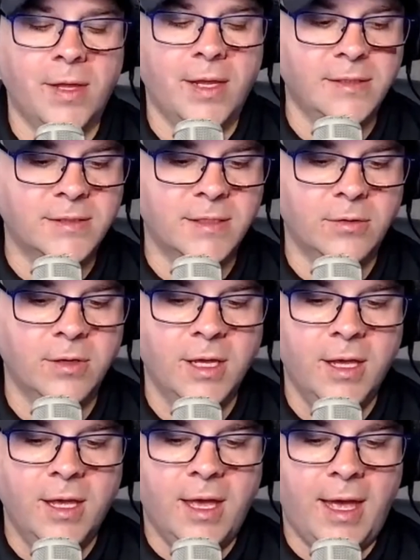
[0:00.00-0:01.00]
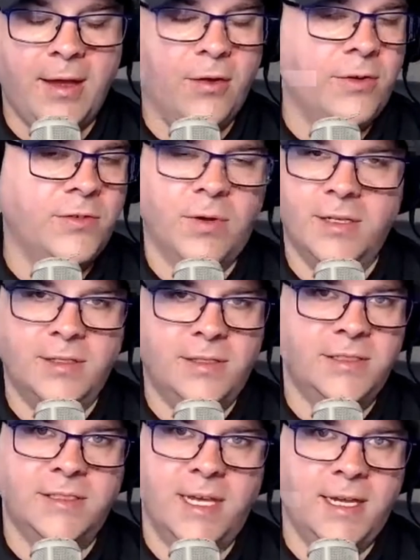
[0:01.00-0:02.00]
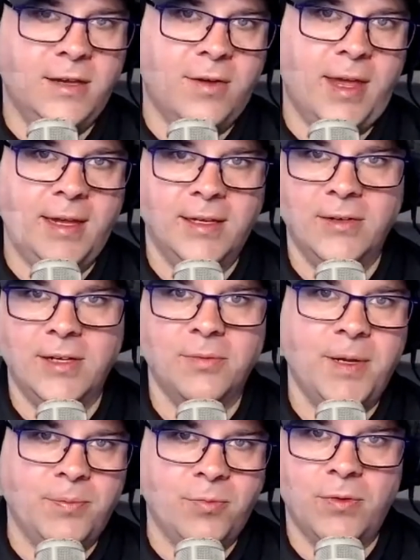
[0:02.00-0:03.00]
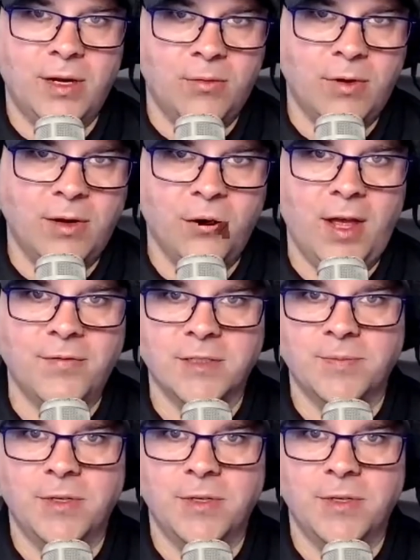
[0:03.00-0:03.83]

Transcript: And so I always want to just say, okay, you hear people want to run for office,